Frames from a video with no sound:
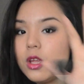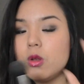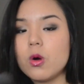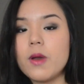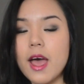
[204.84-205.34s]
you
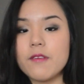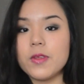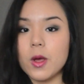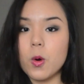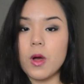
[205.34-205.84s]
don't have
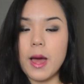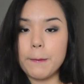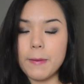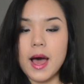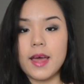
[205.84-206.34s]
to go
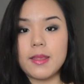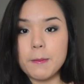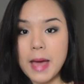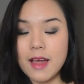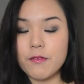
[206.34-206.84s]
and buy the
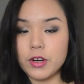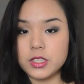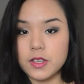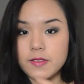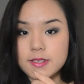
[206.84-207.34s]
MAC
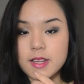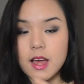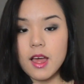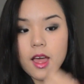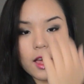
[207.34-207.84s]
version of this.
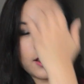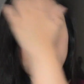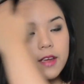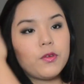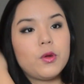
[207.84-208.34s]

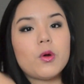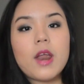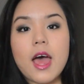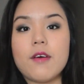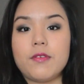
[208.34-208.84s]
Like, if you don't
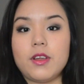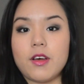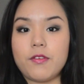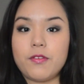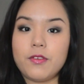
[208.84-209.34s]
have
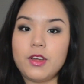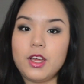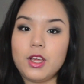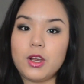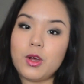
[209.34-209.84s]
enough,
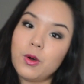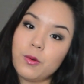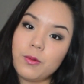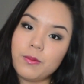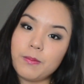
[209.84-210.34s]
you
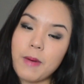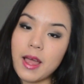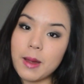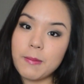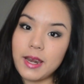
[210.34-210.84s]
know,
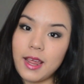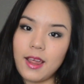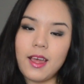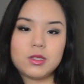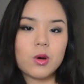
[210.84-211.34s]
pocket
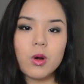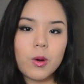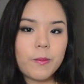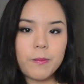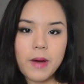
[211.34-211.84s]
money, don't
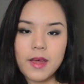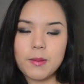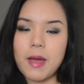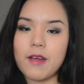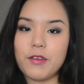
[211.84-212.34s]
go buy the
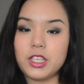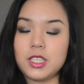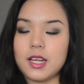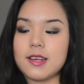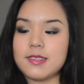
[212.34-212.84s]
MAC
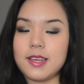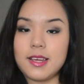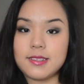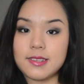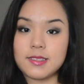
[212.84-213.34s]
version because it
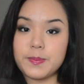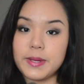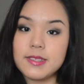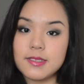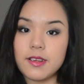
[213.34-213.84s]
is
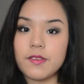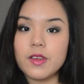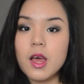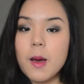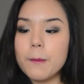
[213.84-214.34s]
expensive,
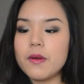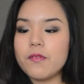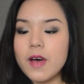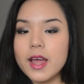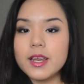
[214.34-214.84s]
but
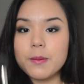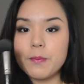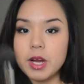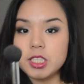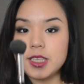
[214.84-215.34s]
find a
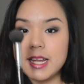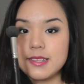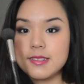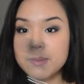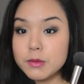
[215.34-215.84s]
brush that
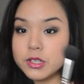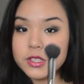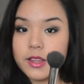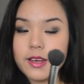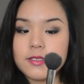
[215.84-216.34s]
is similar
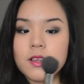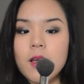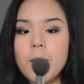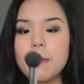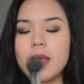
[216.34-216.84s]
to this,
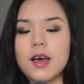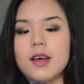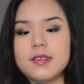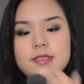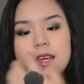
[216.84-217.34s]

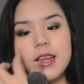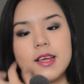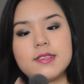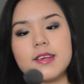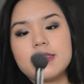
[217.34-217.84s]
because it
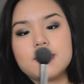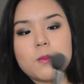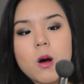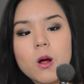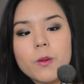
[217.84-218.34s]
is a
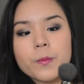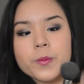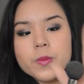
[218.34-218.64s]
small,